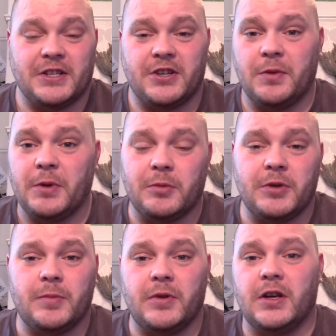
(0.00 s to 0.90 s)
So many
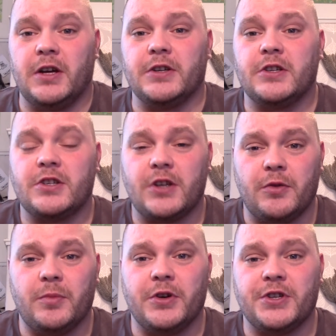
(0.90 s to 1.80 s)
people learn
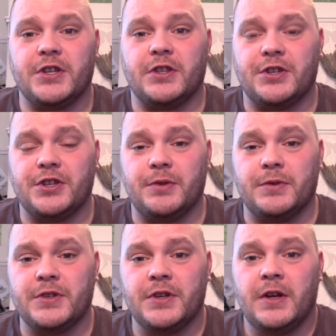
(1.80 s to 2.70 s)
so much at the
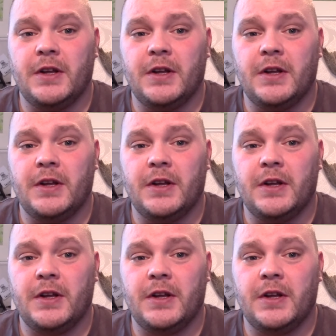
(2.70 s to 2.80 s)
shoots.